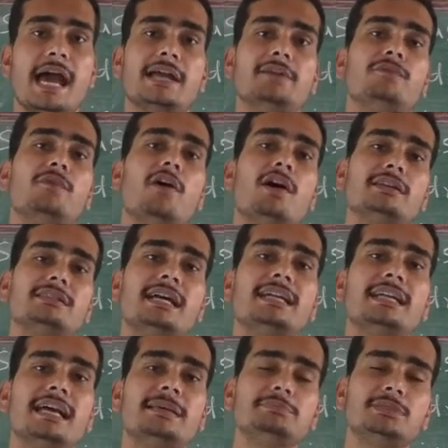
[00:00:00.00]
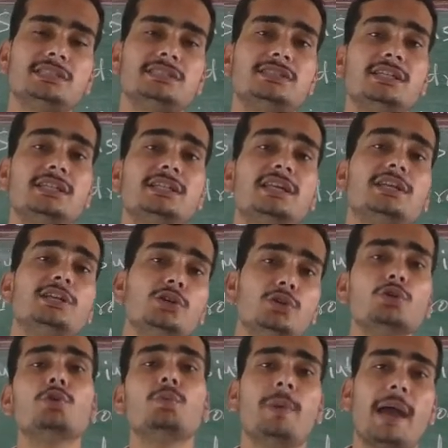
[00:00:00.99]
and for that I am just
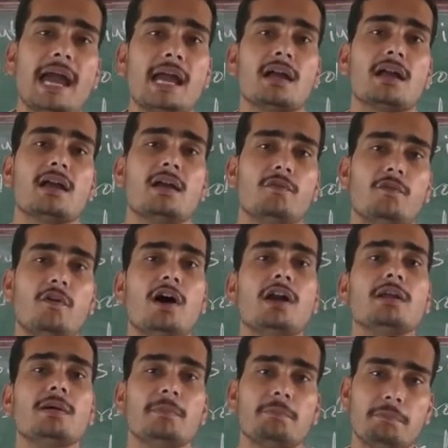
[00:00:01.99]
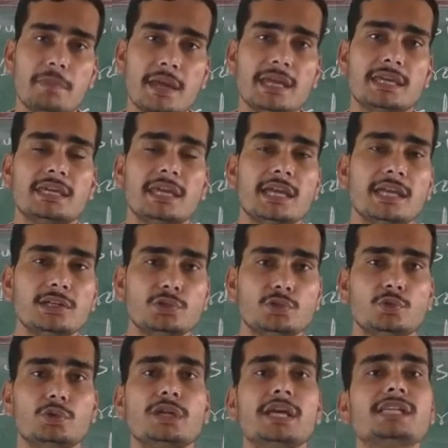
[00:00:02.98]
returning you back for
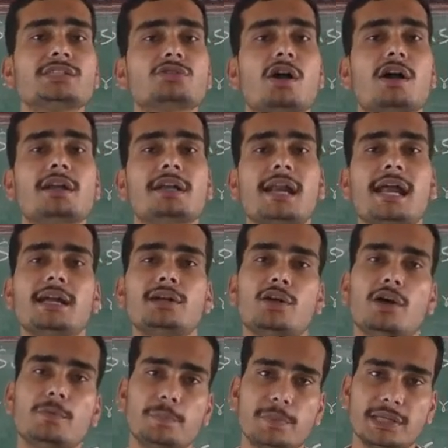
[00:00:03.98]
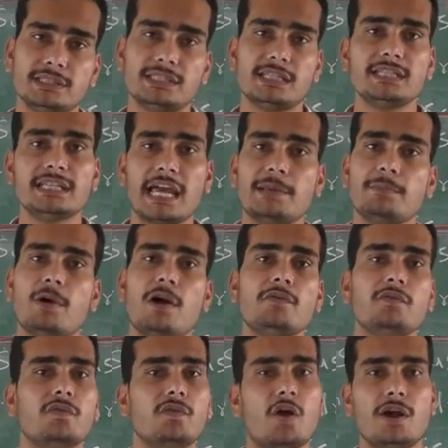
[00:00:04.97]
making today's contract or present time
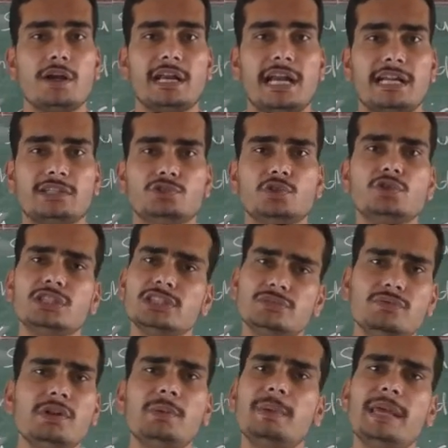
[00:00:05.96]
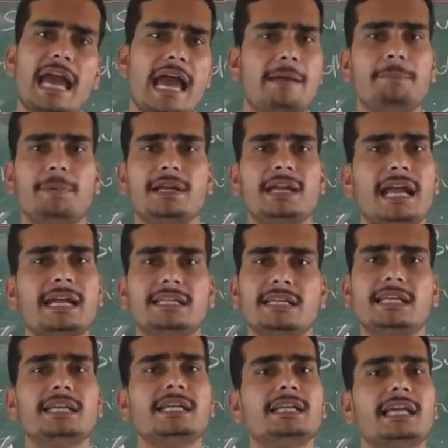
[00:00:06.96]
of contract. So this will be happen at
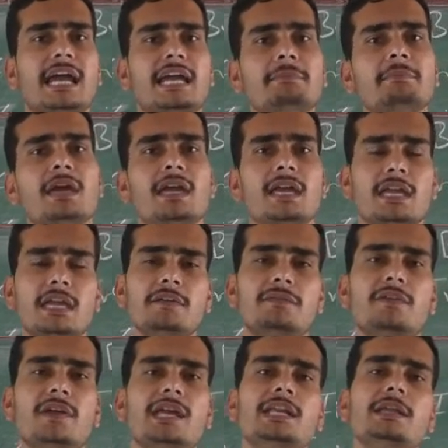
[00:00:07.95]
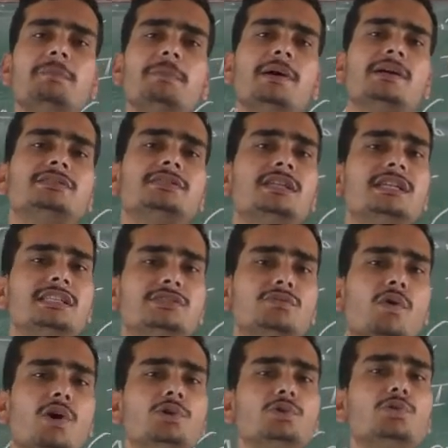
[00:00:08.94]
any time. If any person
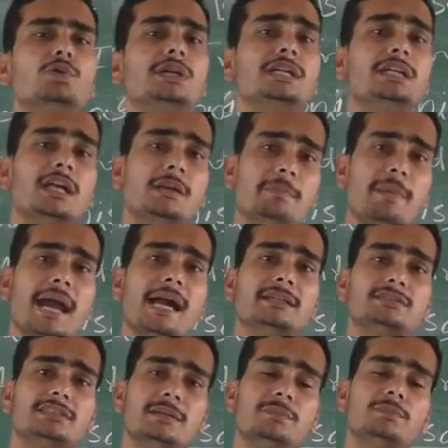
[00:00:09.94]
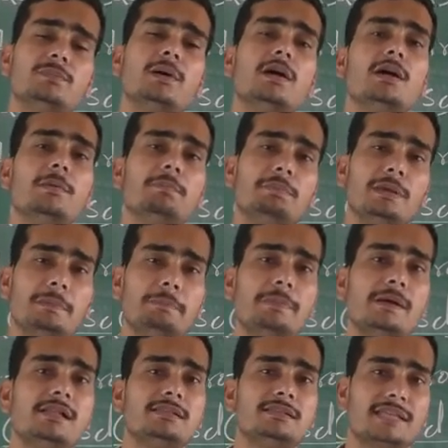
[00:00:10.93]
is want to return back some
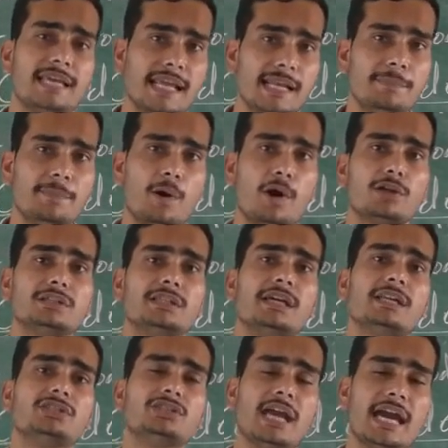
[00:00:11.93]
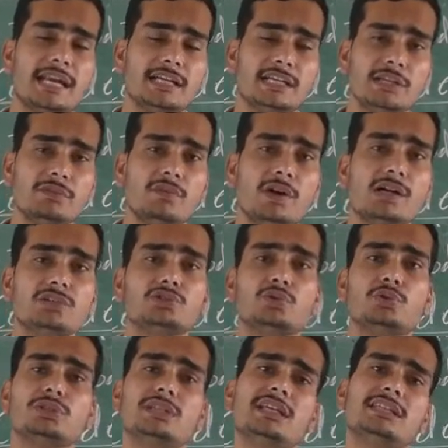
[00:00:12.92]
people's help or their charity work,
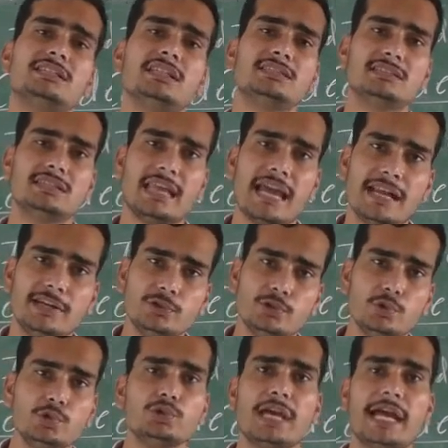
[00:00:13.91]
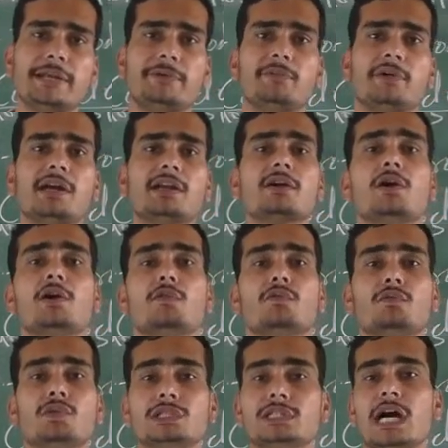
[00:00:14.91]
so they just can do that
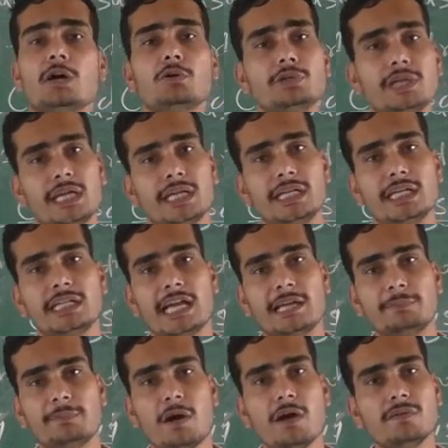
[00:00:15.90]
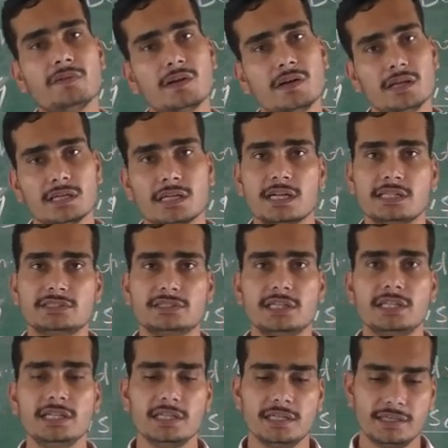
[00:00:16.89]
work without any type of
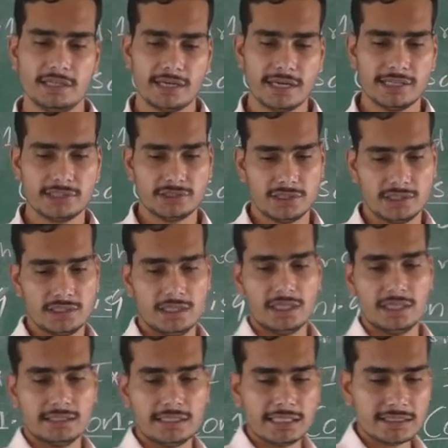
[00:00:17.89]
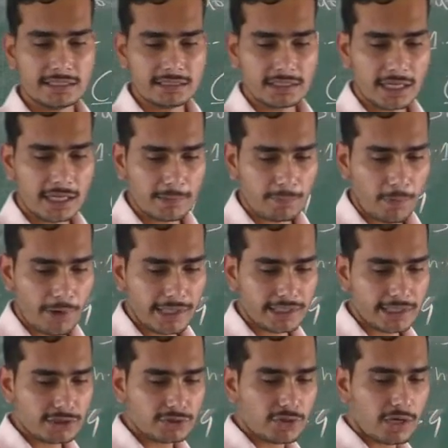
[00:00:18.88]
consideration. Then the third
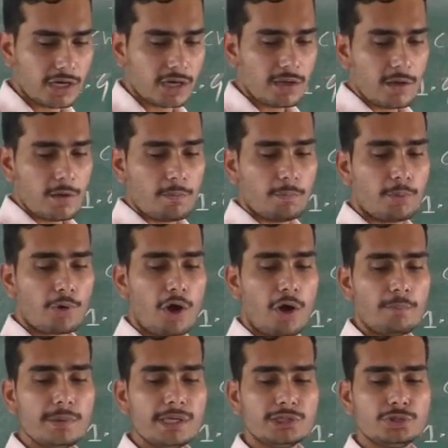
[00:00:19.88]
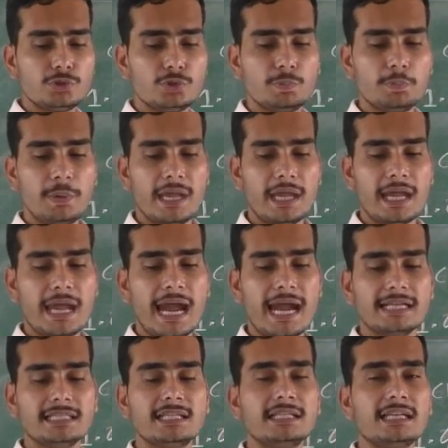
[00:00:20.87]
point is your promise to pay
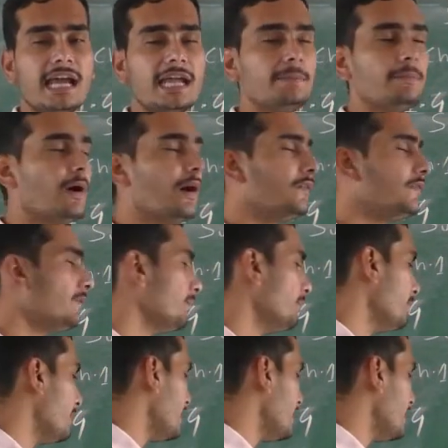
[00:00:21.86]
at the time of